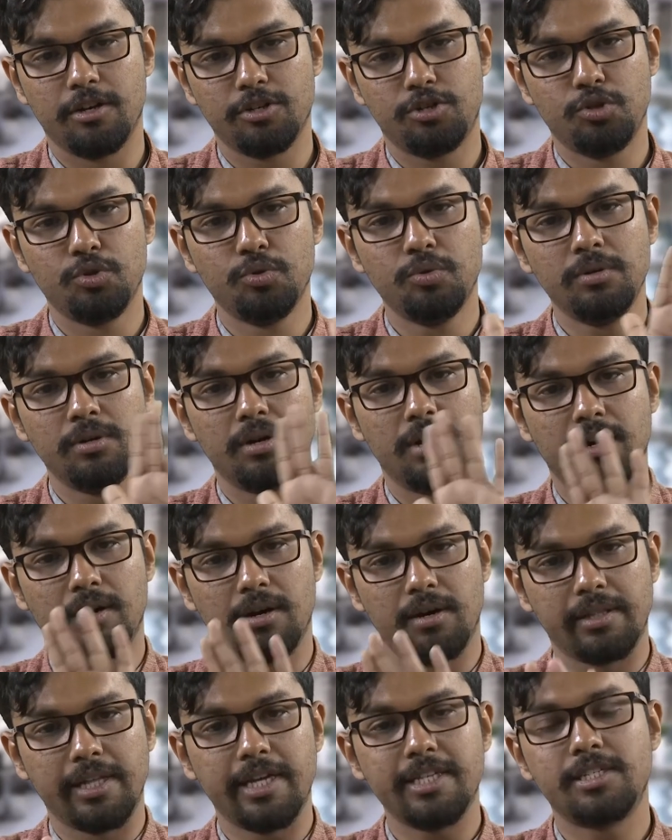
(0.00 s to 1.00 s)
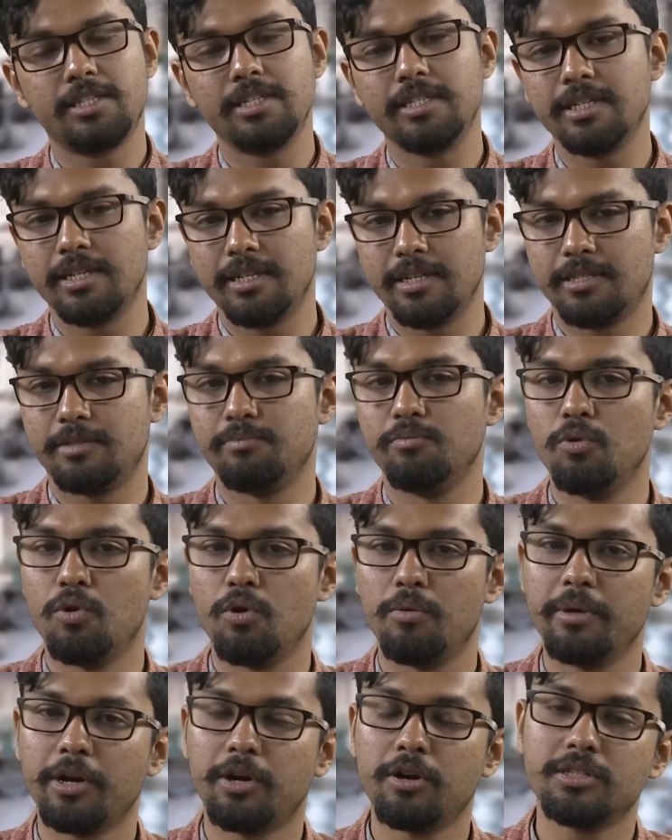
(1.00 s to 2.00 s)
two uh, their is
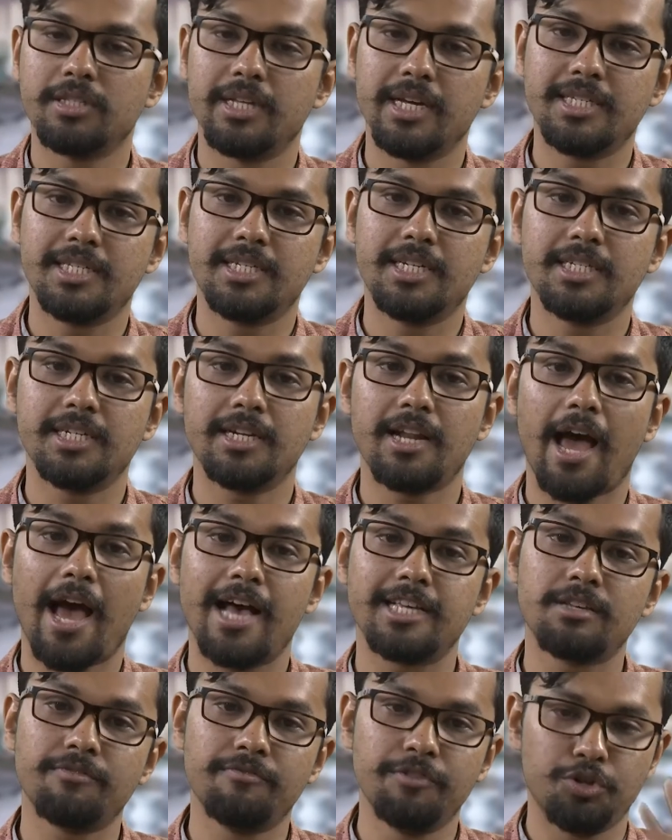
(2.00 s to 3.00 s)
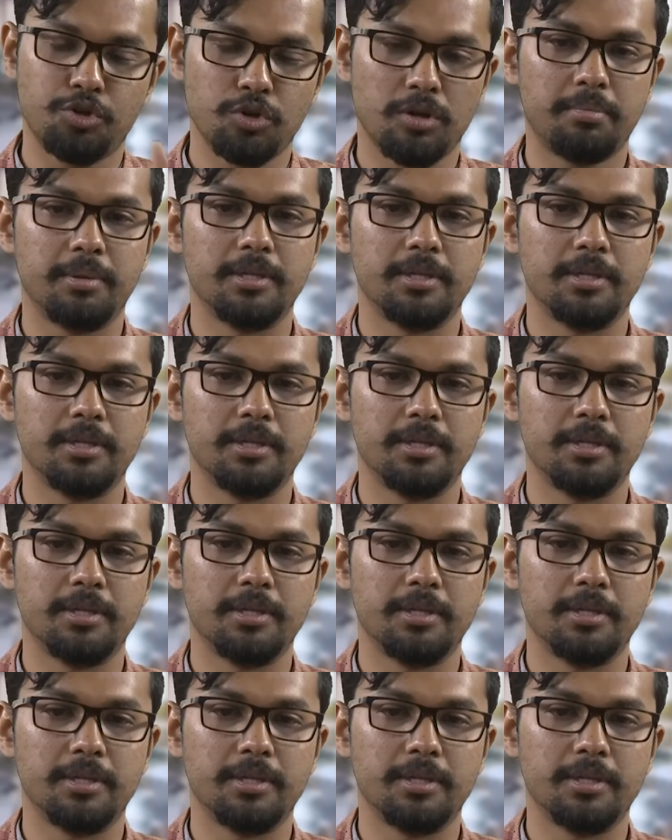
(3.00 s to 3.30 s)
more because this Stijl has a visual